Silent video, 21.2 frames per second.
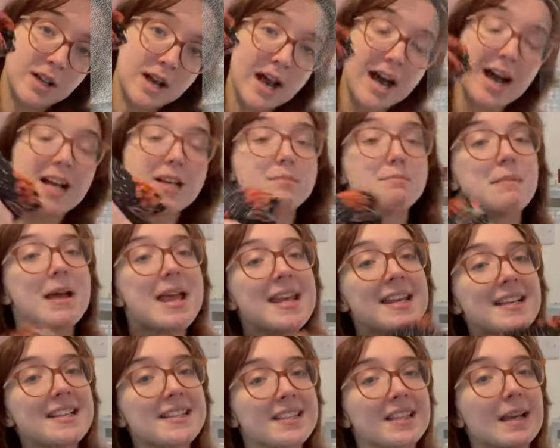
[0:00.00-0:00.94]
I'd
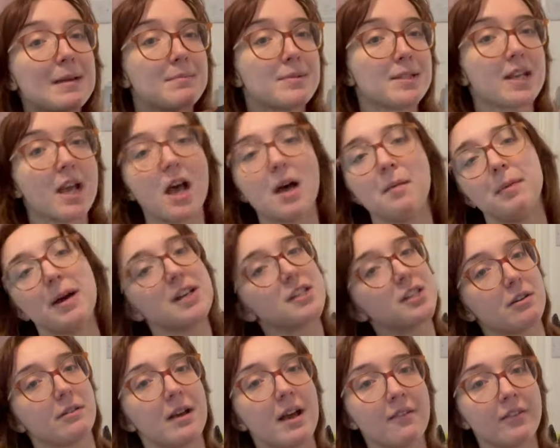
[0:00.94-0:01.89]
make a slip skirt, but I
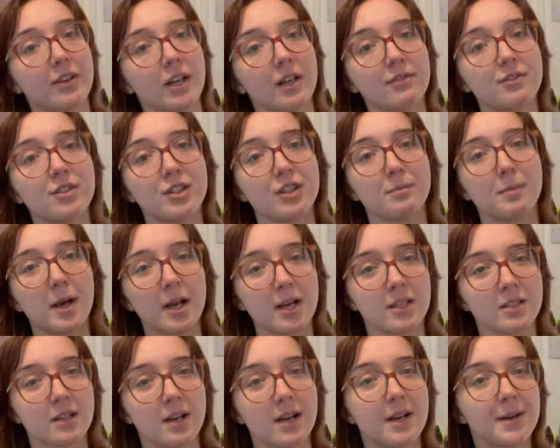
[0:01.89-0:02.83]
don't have enough to do
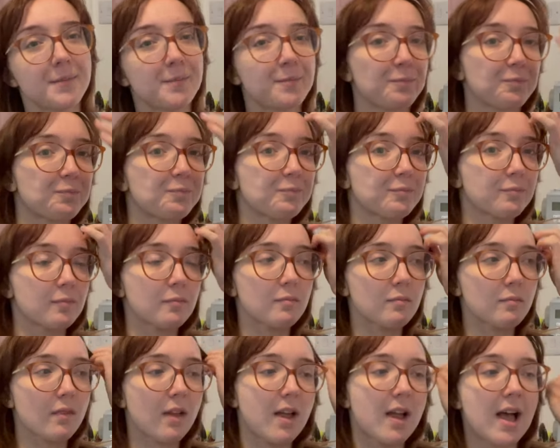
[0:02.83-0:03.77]
bias cut.
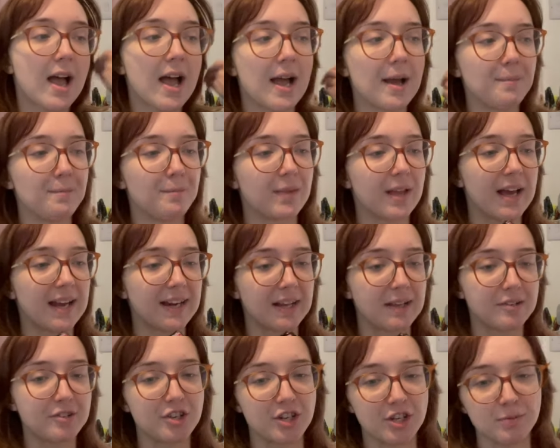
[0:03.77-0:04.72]
And I
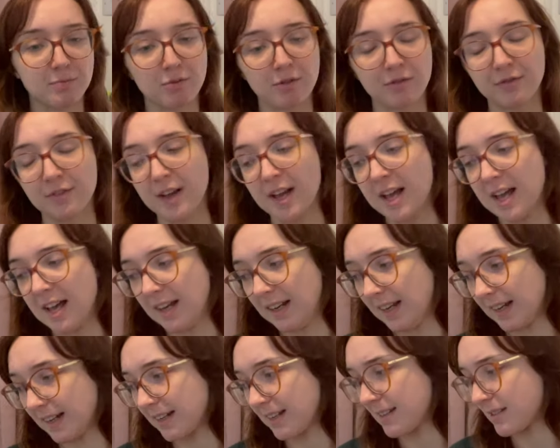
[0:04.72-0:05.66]
just prefer
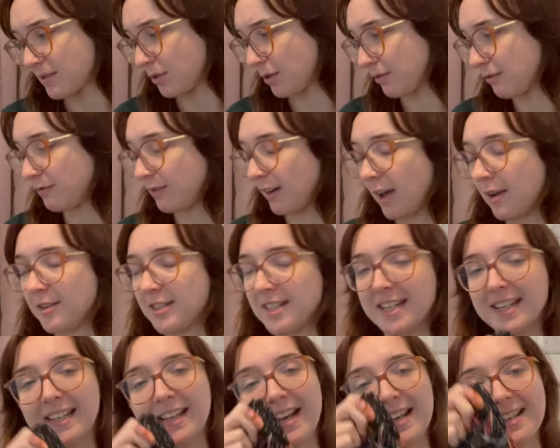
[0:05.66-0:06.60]
like a sort of
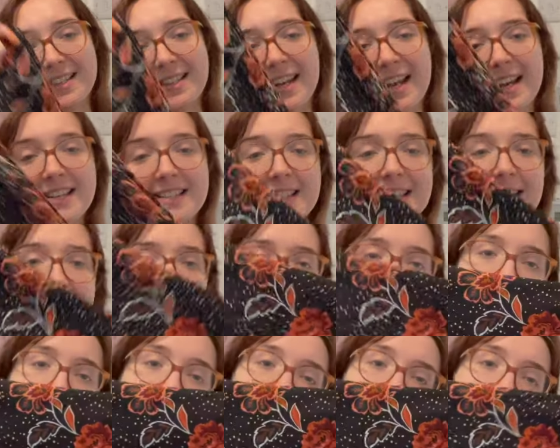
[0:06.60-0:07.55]
floaty, elasticated
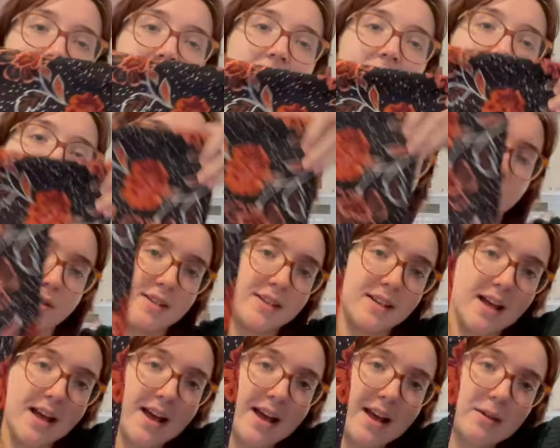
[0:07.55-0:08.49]
long
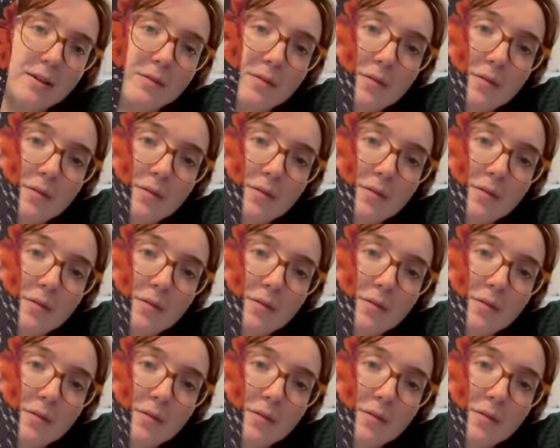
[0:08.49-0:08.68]
skirt. And